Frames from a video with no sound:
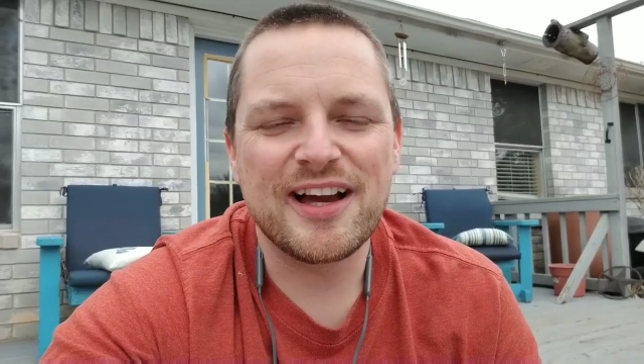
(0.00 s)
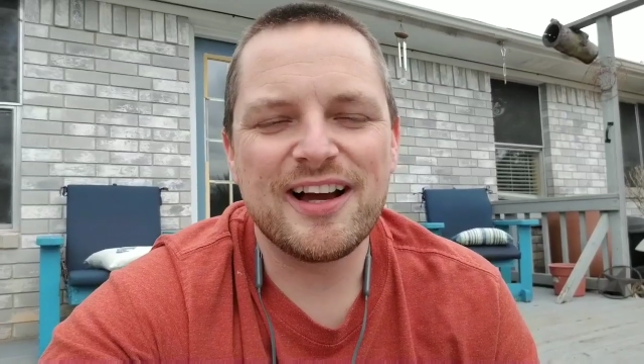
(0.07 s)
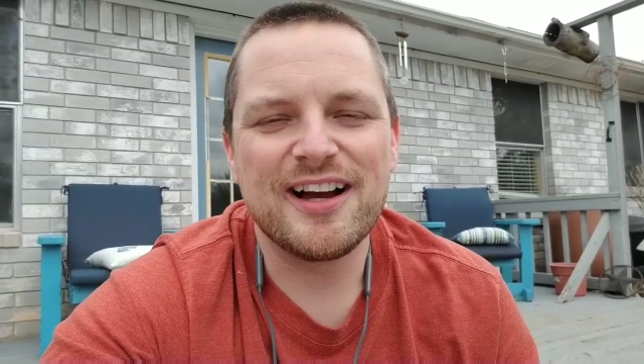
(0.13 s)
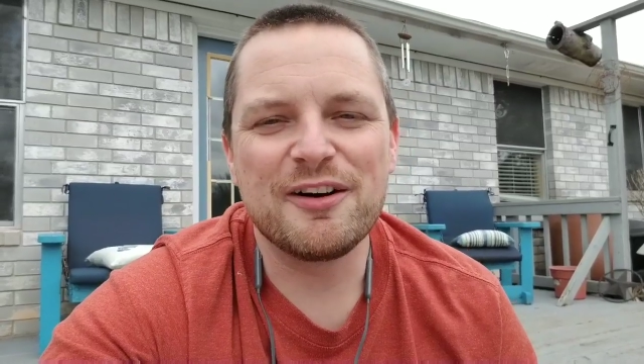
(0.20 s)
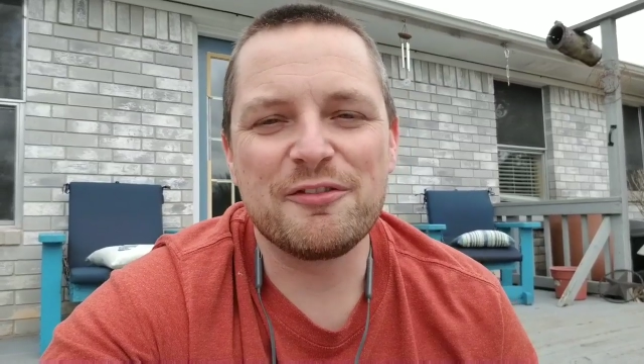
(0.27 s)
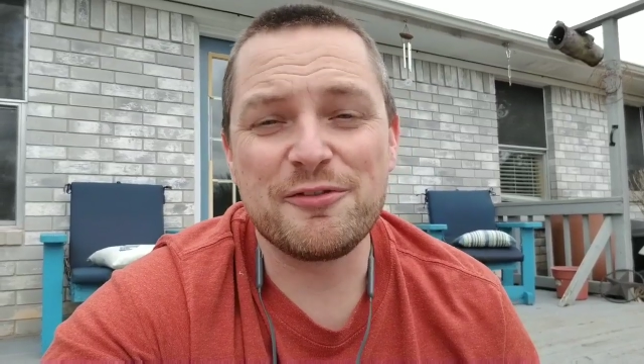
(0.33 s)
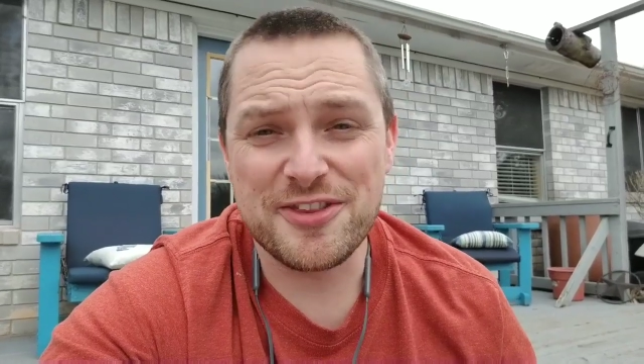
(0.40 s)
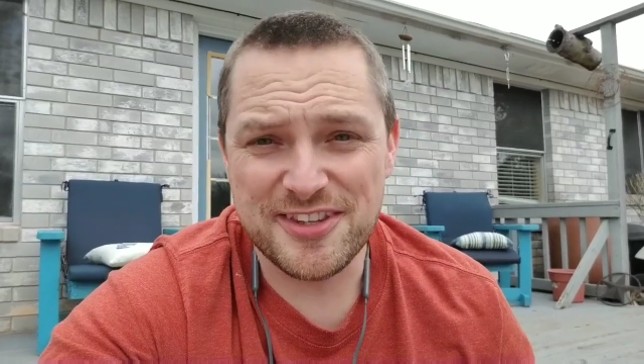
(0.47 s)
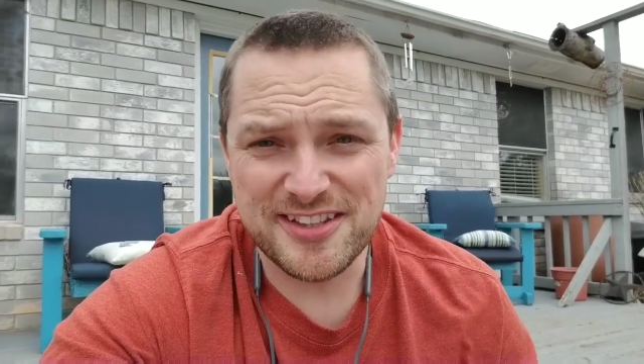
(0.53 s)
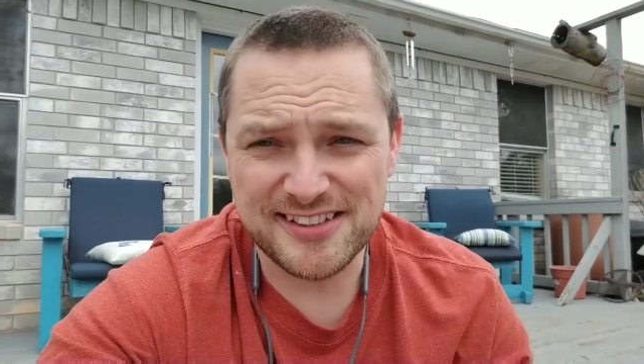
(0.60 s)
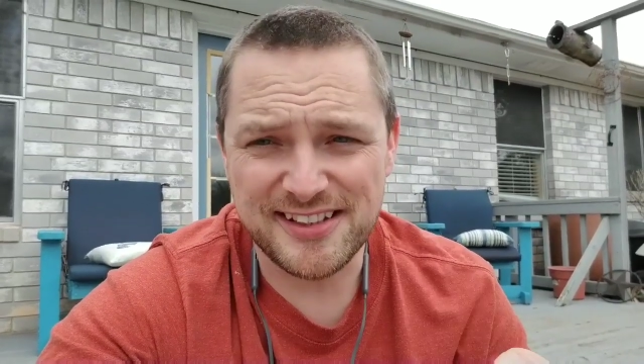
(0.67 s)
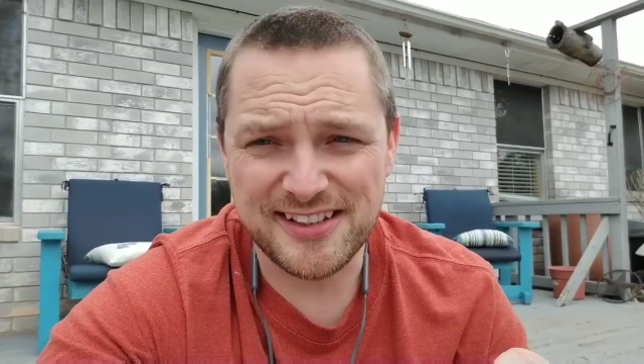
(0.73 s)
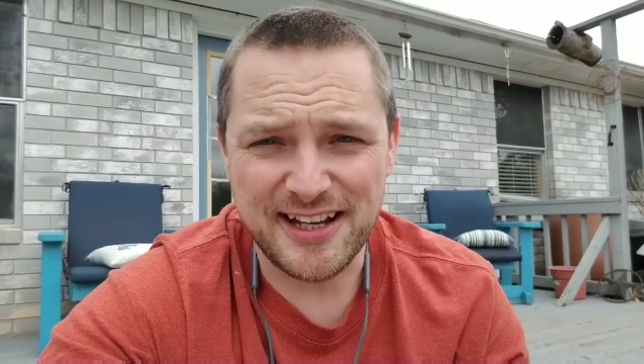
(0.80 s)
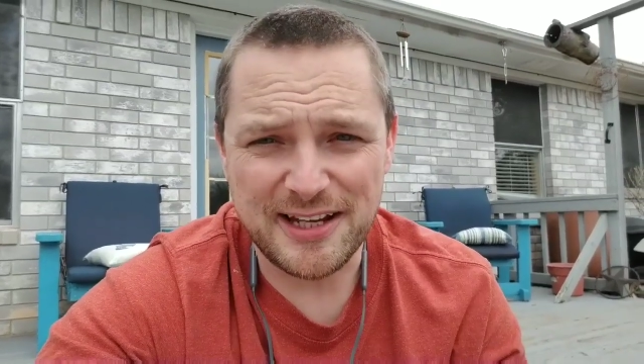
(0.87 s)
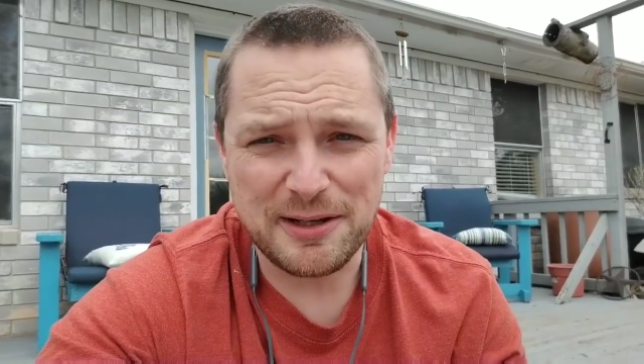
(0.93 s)
For
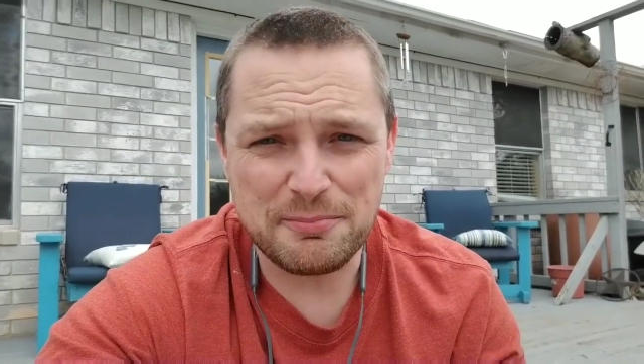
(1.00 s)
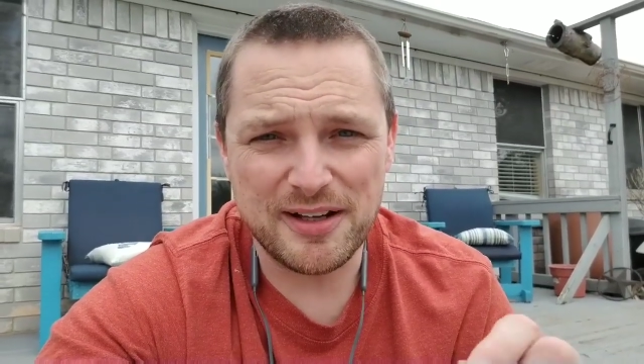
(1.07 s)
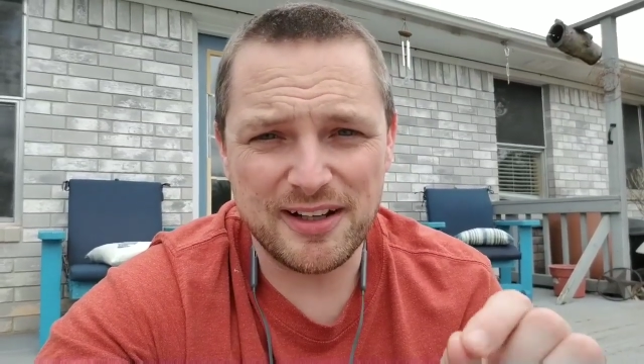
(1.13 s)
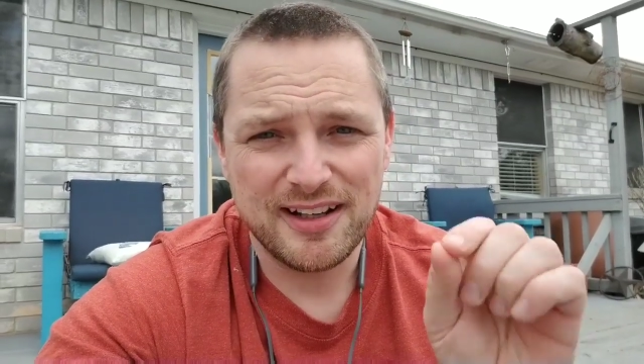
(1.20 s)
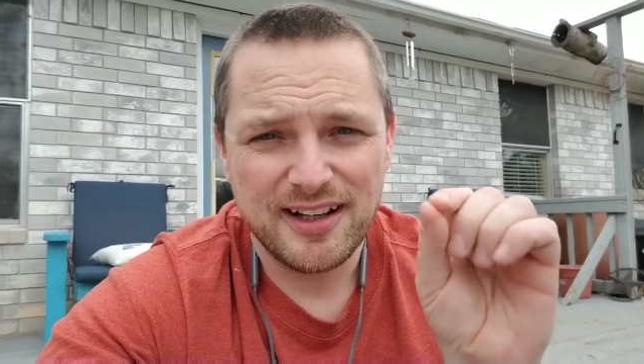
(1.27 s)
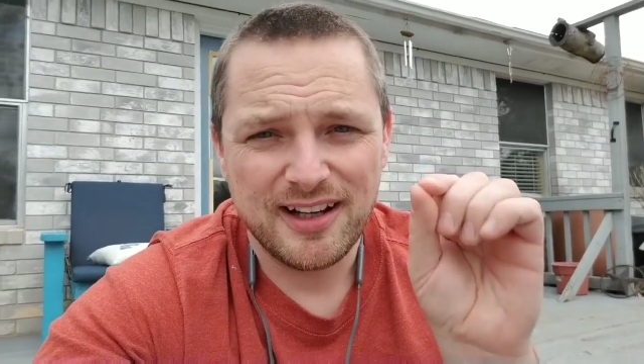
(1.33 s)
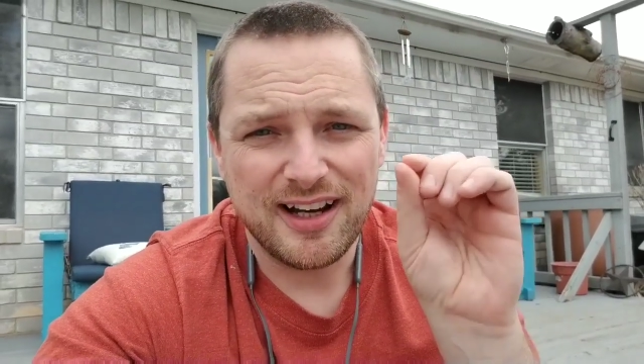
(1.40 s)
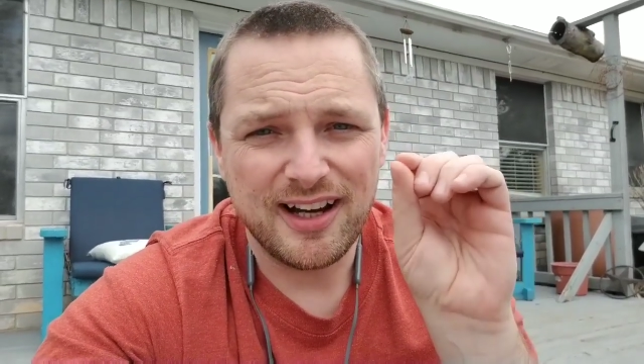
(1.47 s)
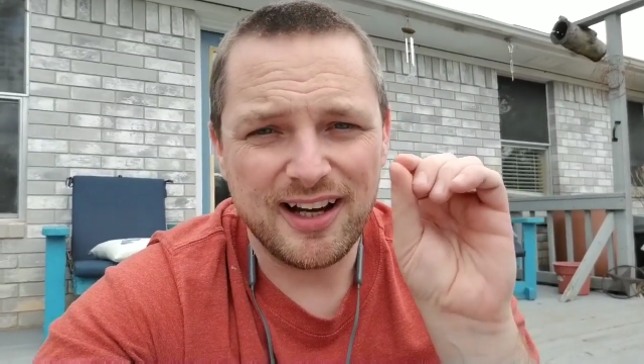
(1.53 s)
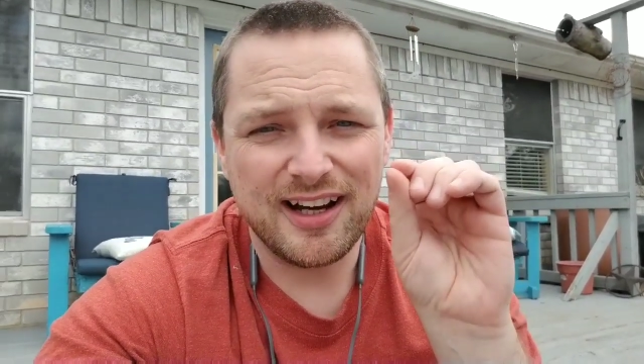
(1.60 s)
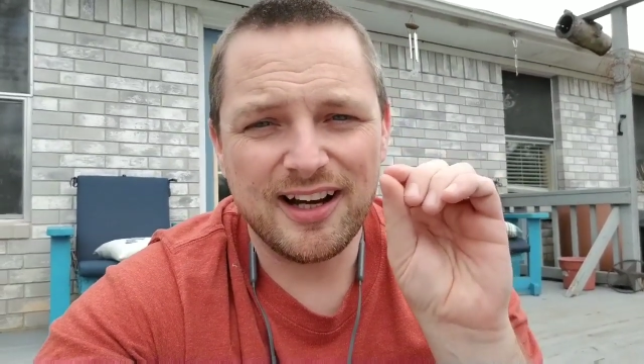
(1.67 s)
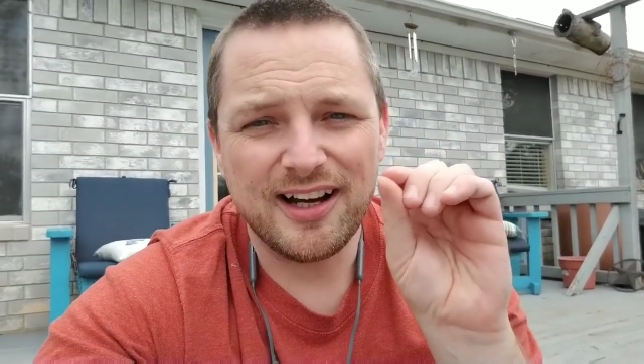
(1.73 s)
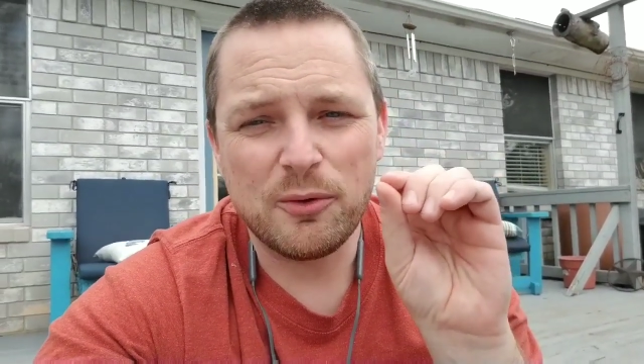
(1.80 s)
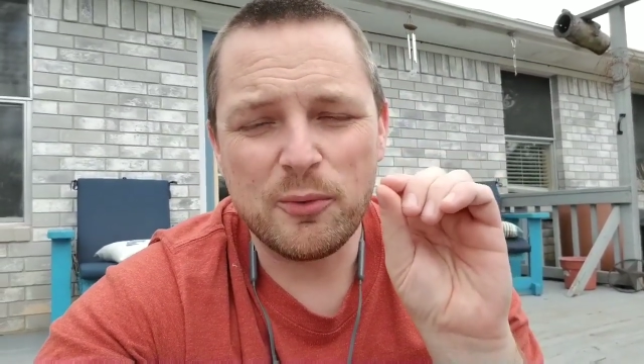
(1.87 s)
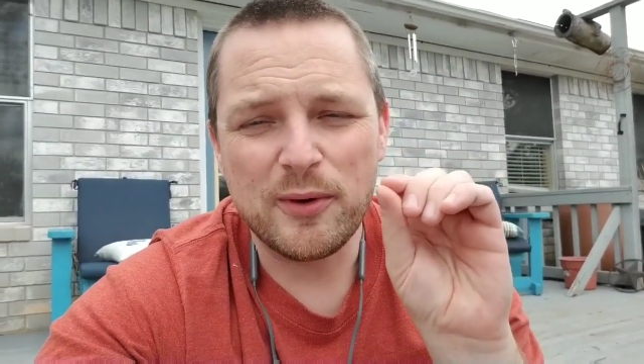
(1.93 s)
this game,
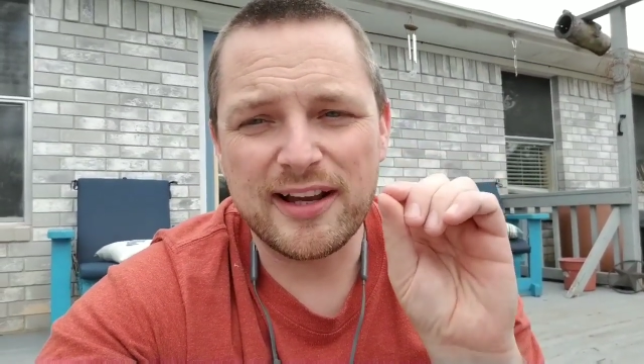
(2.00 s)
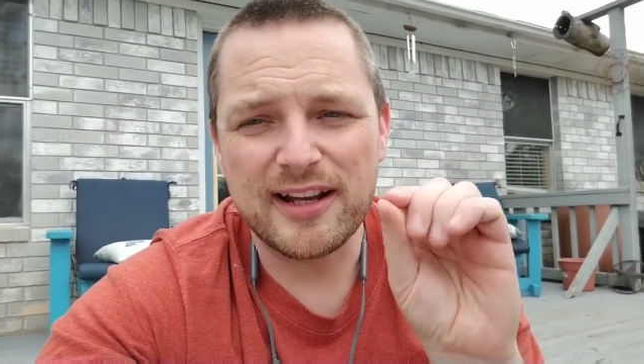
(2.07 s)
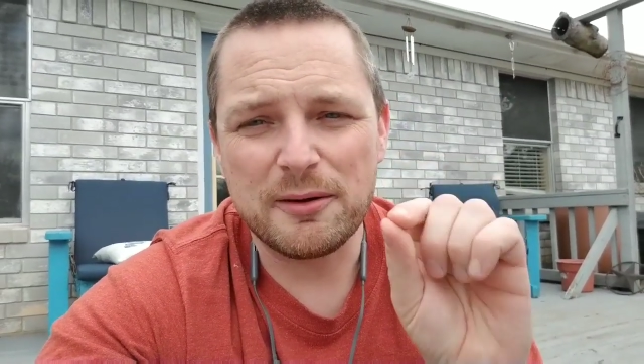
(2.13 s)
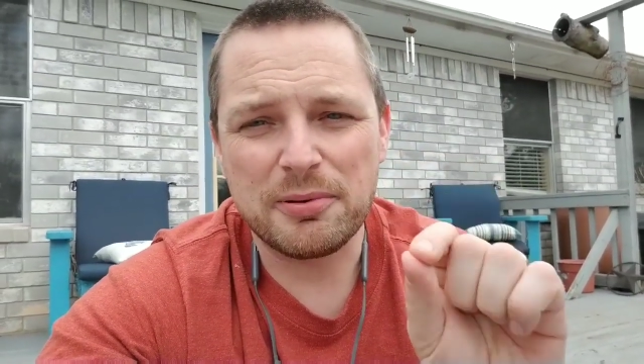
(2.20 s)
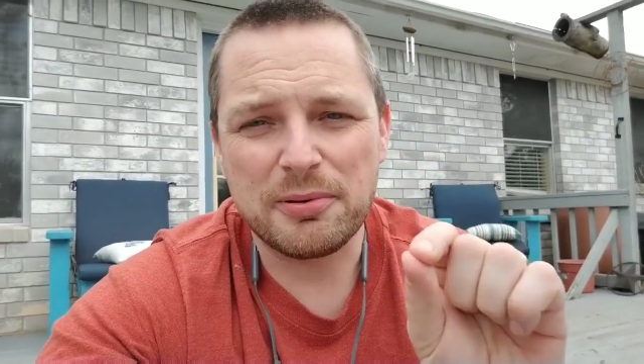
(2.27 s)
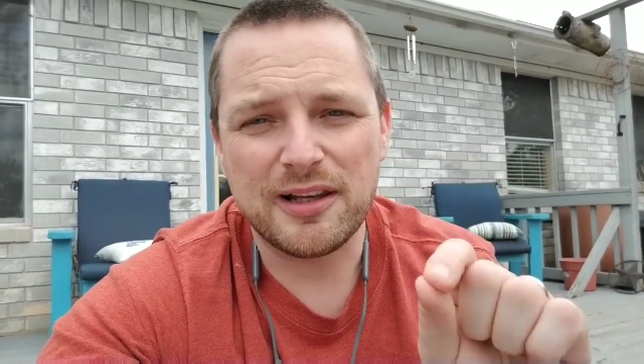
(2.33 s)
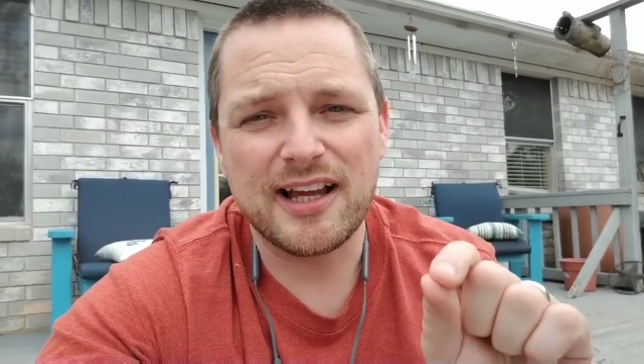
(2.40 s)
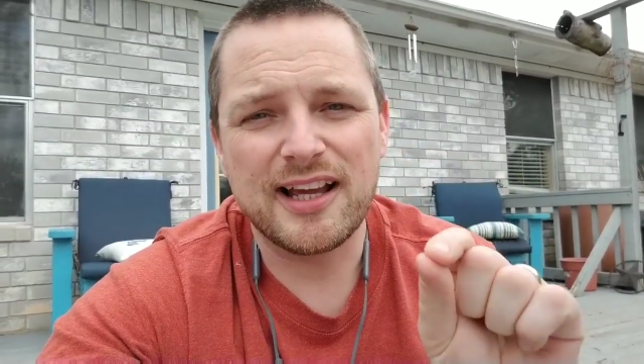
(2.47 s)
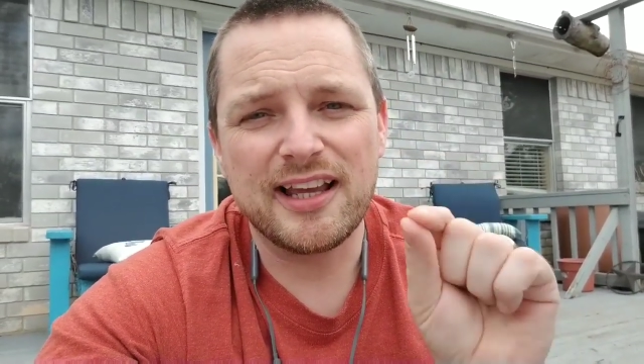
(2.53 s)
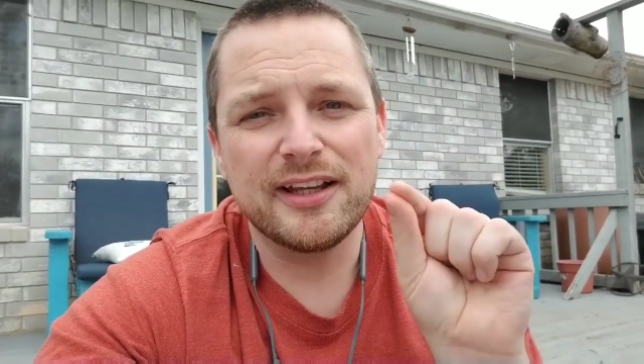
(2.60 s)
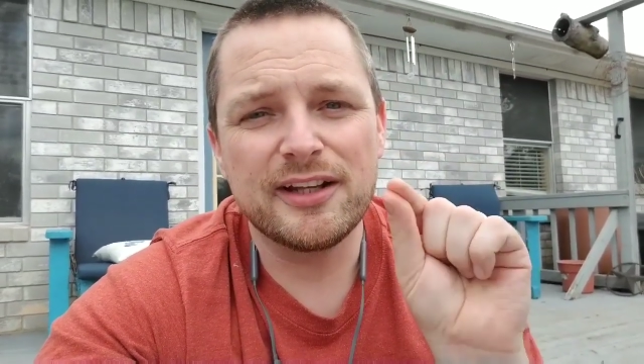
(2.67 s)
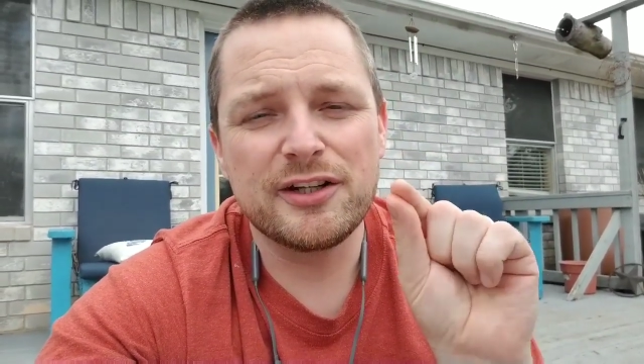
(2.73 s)
we're going to play